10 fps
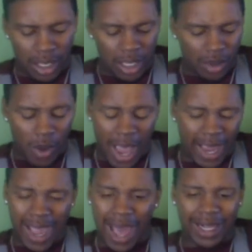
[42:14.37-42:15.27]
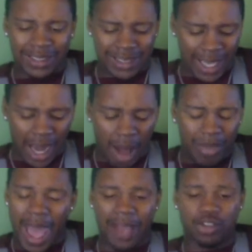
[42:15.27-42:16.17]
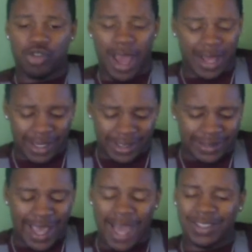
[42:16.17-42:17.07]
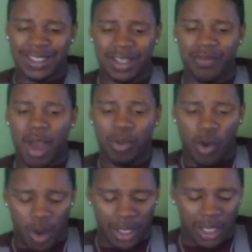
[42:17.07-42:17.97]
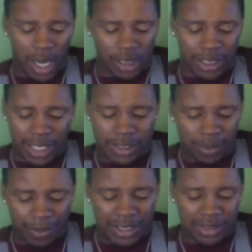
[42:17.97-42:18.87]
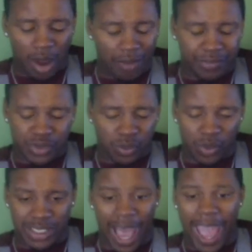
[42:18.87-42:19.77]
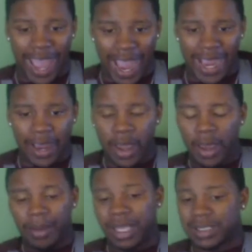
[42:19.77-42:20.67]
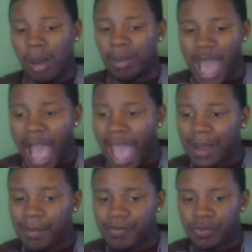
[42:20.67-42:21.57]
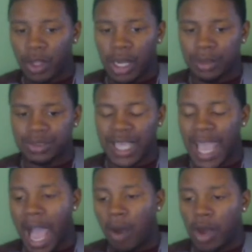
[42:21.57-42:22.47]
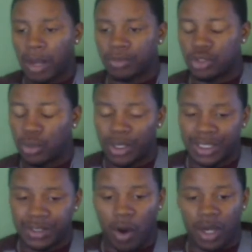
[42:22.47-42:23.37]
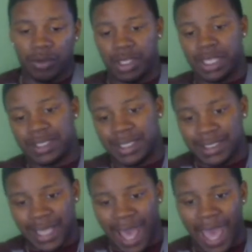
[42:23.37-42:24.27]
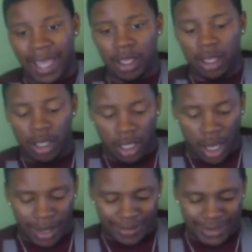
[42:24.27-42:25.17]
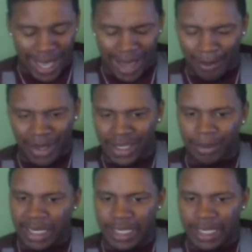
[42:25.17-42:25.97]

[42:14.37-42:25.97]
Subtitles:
Either way, like I said, I'm not trying, and it sounds as if I'm going against the police officers, which I hate, because I'm not. You know what I'm saying? What I'm doing is arguing against this guy. You know what I'm saying? But